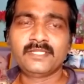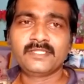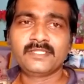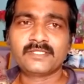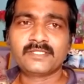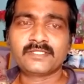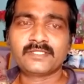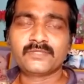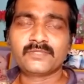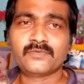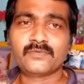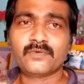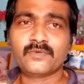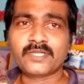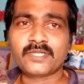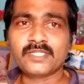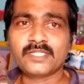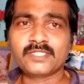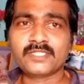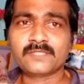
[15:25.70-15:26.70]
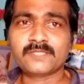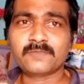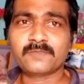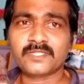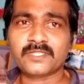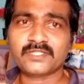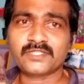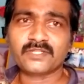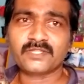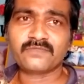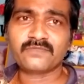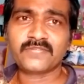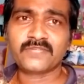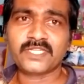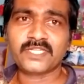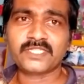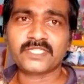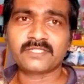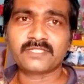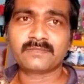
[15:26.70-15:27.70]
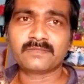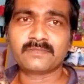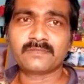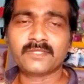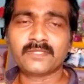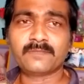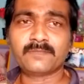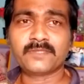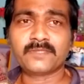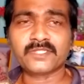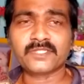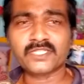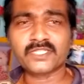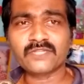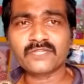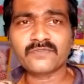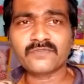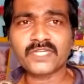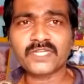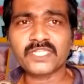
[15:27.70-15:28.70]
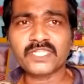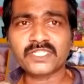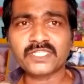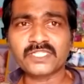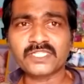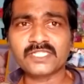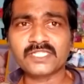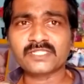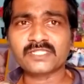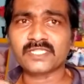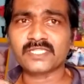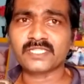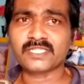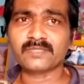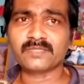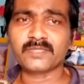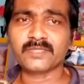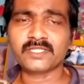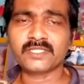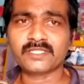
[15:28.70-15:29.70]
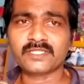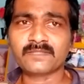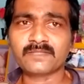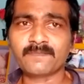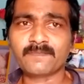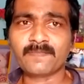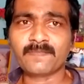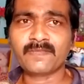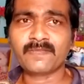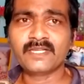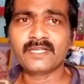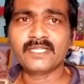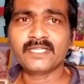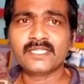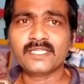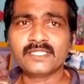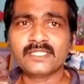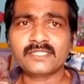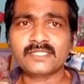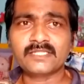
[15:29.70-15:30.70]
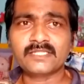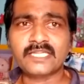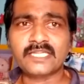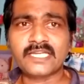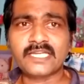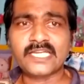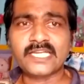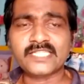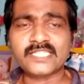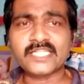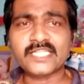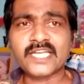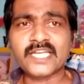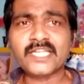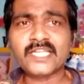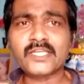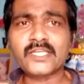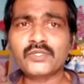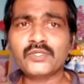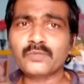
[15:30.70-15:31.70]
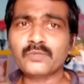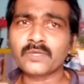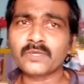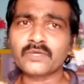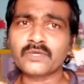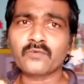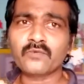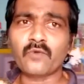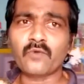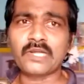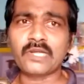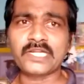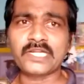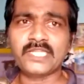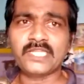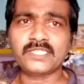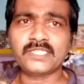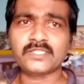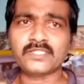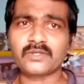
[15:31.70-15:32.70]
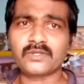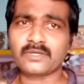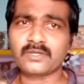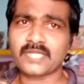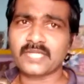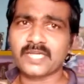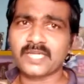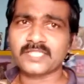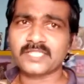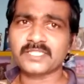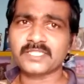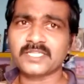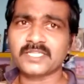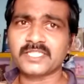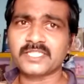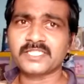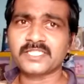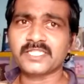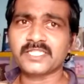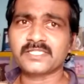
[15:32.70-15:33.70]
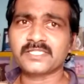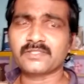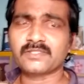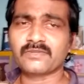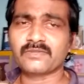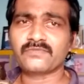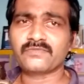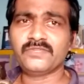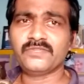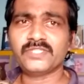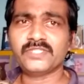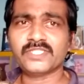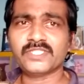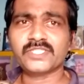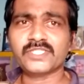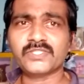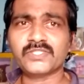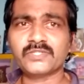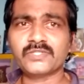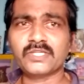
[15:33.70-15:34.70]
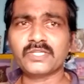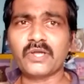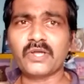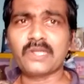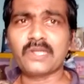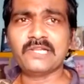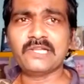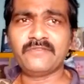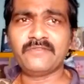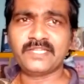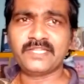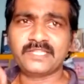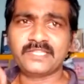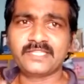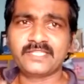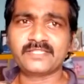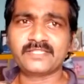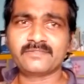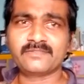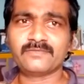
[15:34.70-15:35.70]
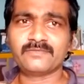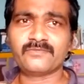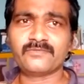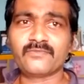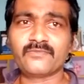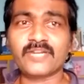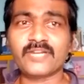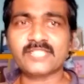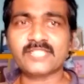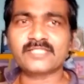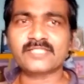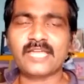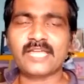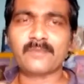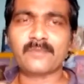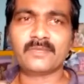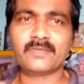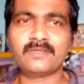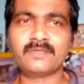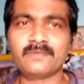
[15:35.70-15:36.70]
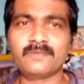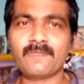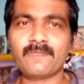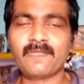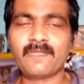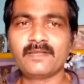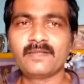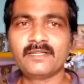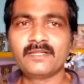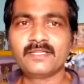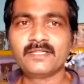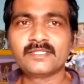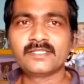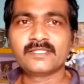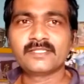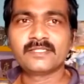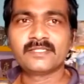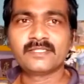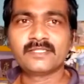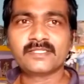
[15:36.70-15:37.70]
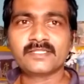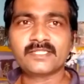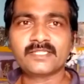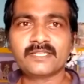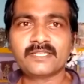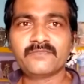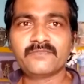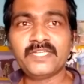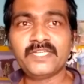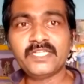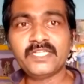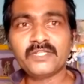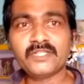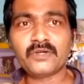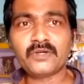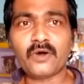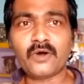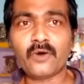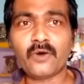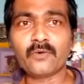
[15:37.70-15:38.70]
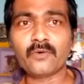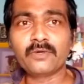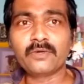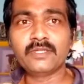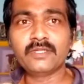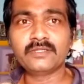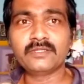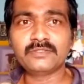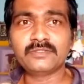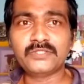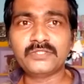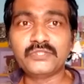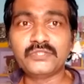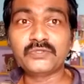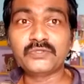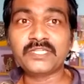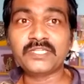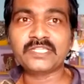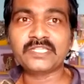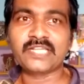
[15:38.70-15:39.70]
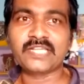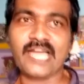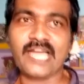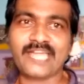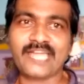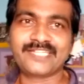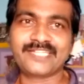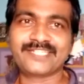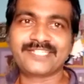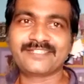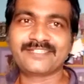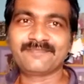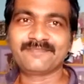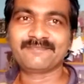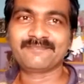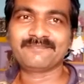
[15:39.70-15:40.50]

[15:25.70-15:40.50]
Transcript: So what is personification? A personification is nothing but assigning human qualities or characteristics or features to the non-living things. For example, so the wind howled during the night.